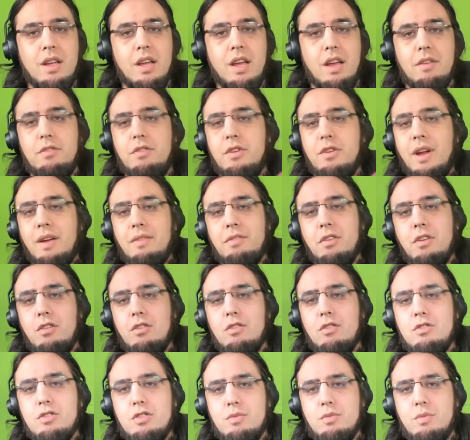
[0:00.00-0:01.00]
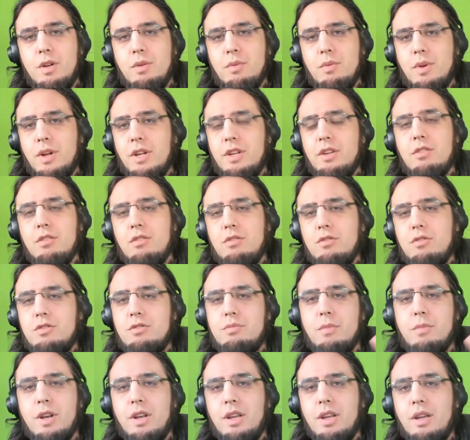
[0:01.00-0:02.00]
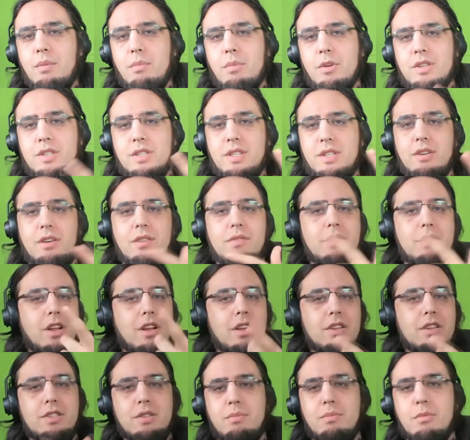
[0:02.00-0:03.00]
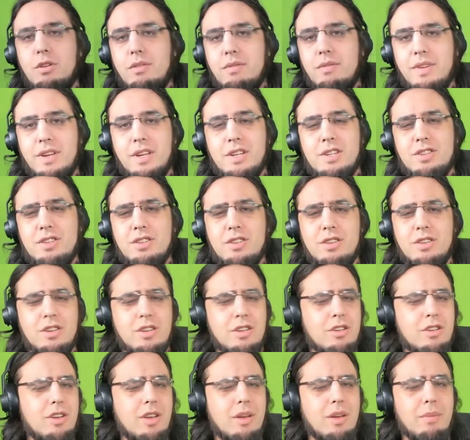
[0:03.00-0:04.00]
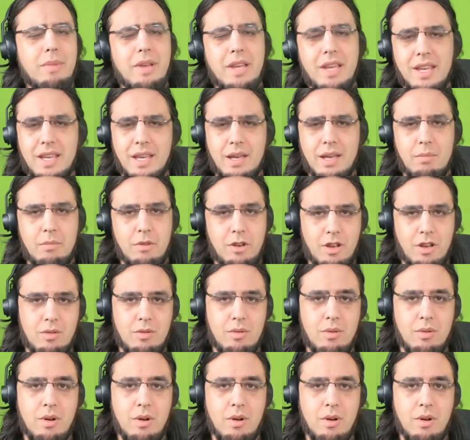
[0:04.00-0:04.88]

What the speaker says: If you have to lose one, right, you lose money, but you still have knowledge and motivation, you can make a game alone.